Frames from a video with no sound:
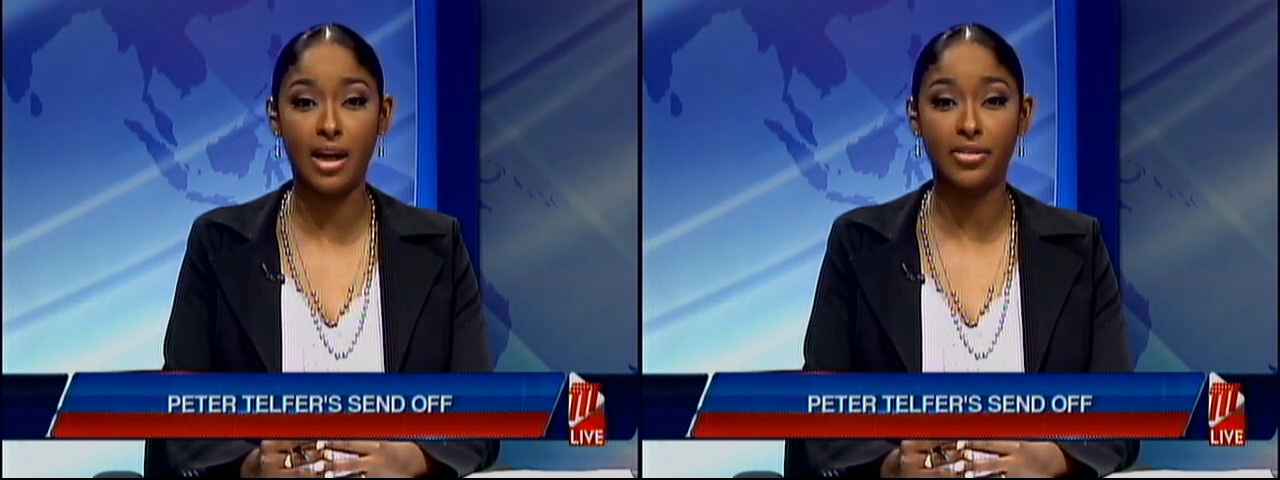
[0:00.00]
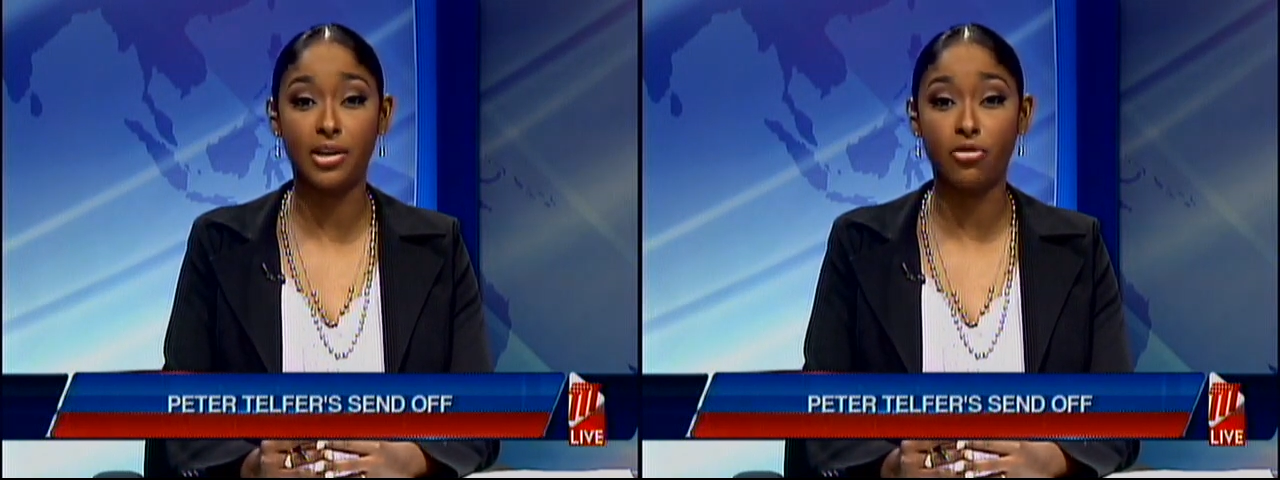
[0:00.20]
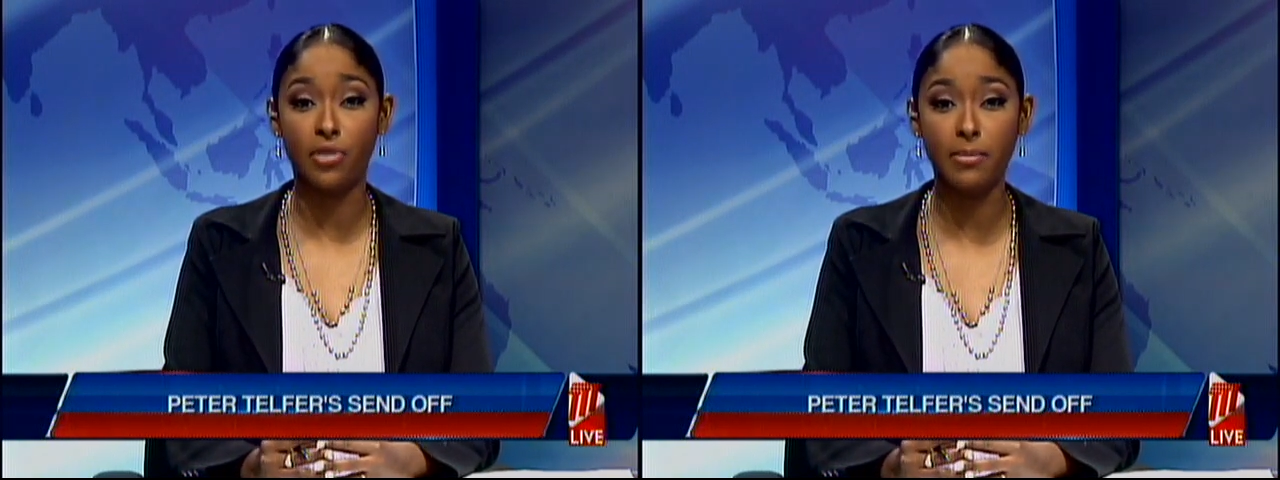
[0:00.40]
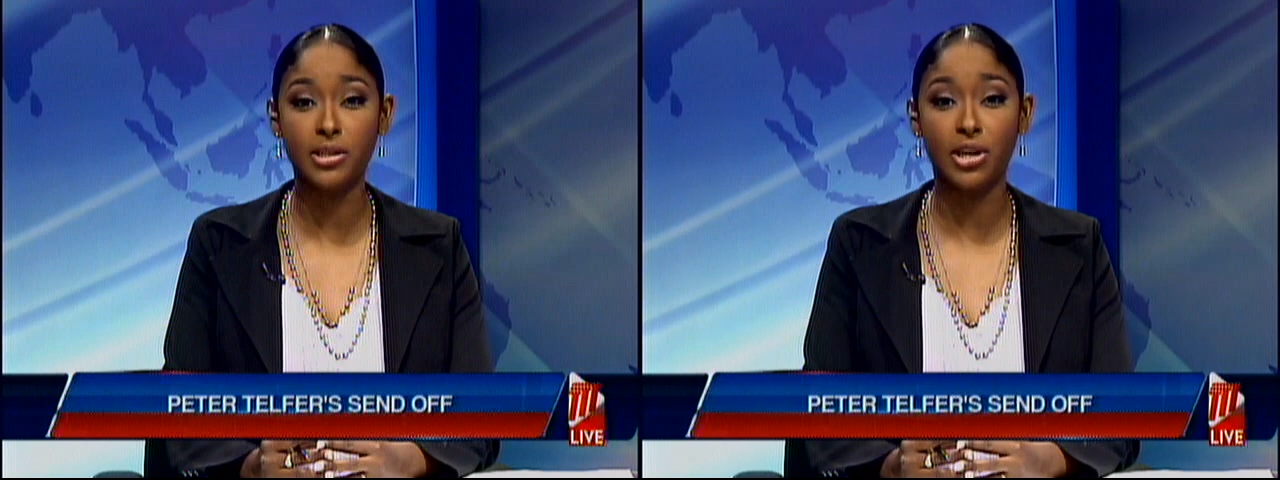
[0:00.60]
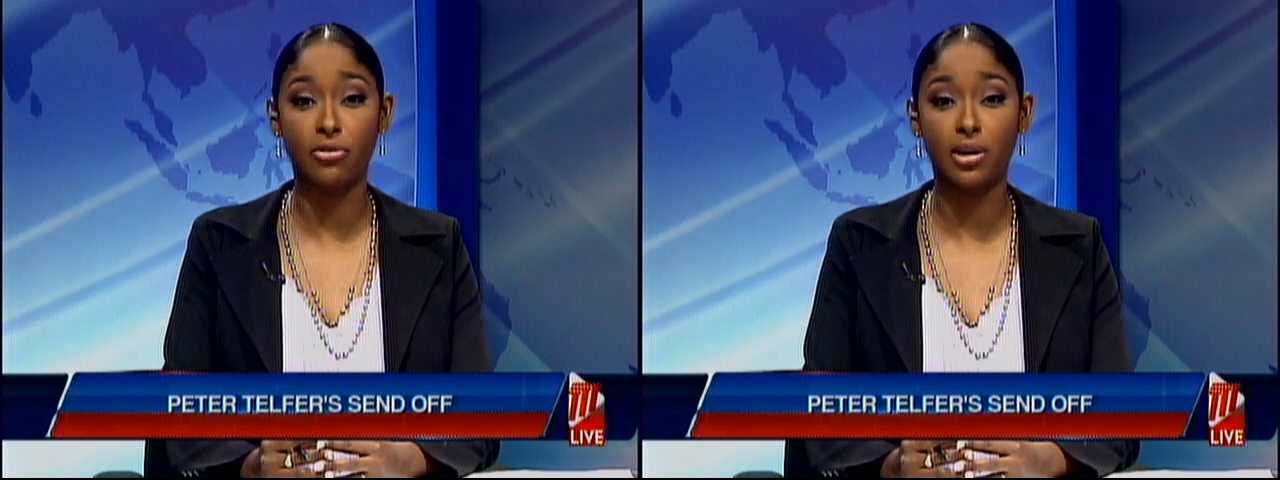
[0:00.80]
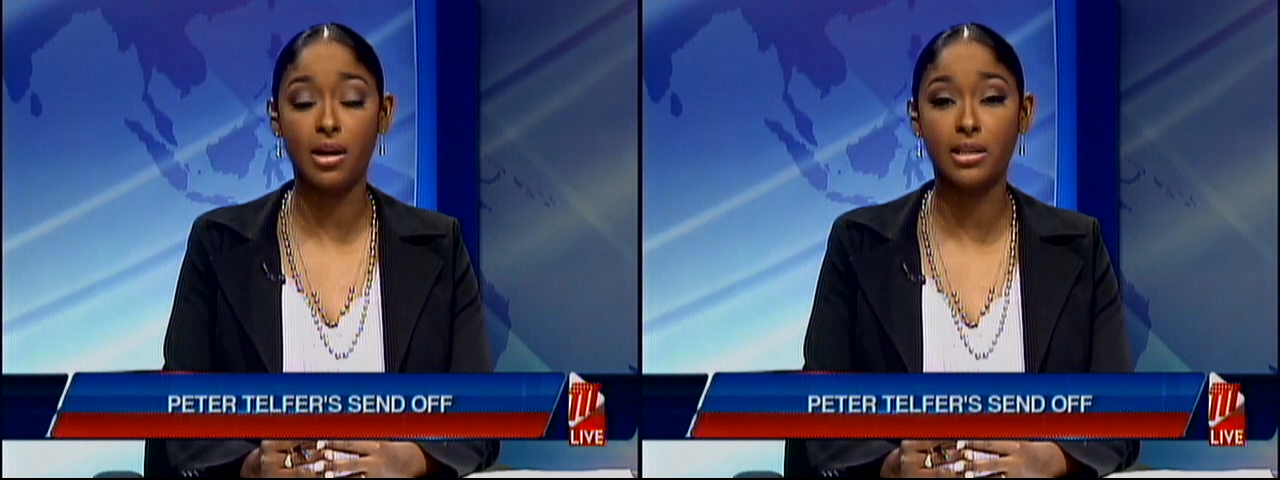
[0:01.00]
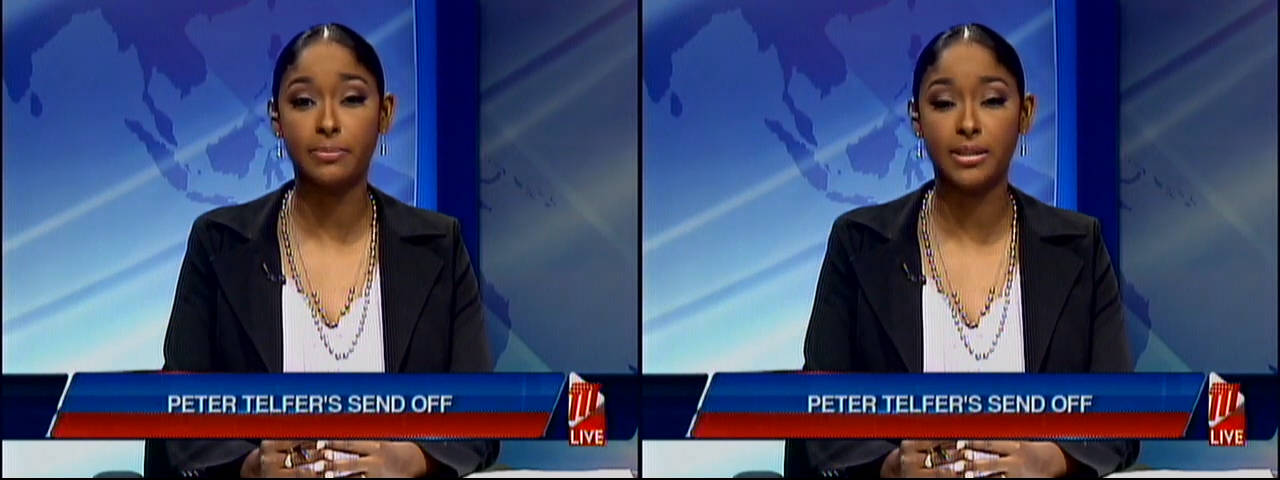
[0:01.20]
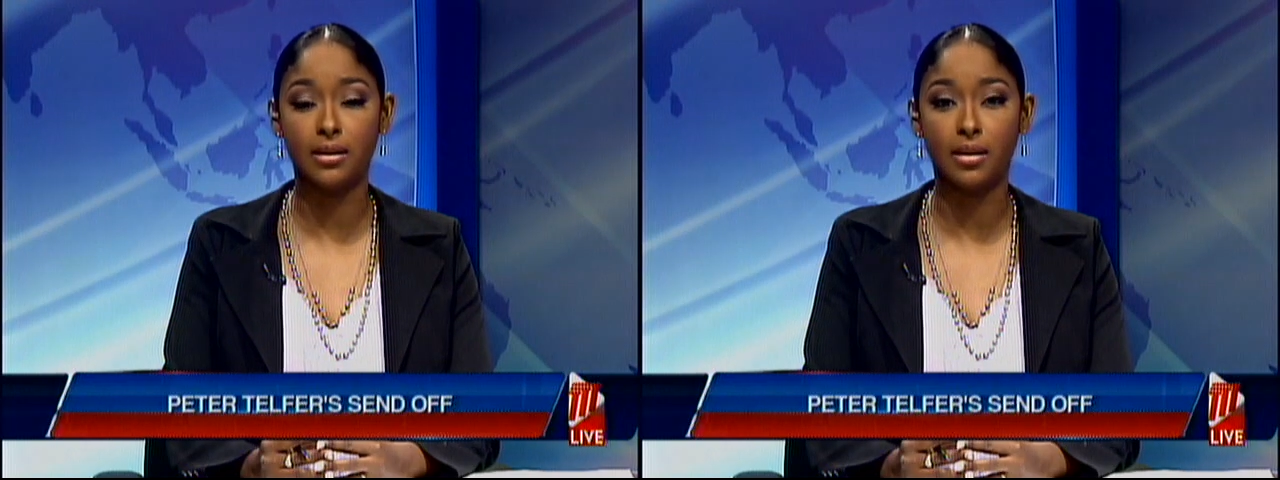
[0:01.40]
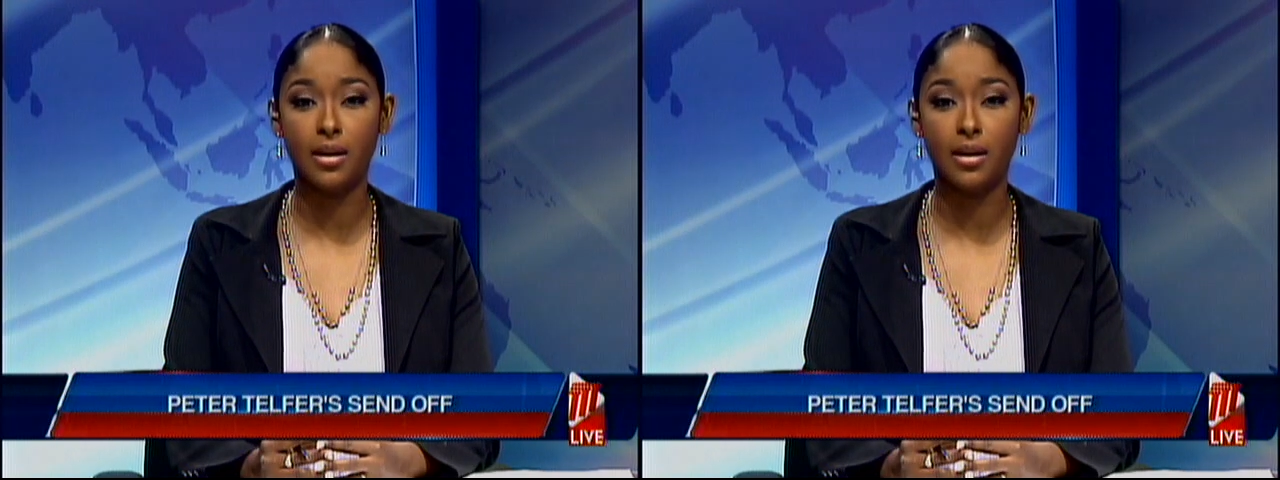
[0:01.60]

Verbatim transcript: at the Arima General Hospital.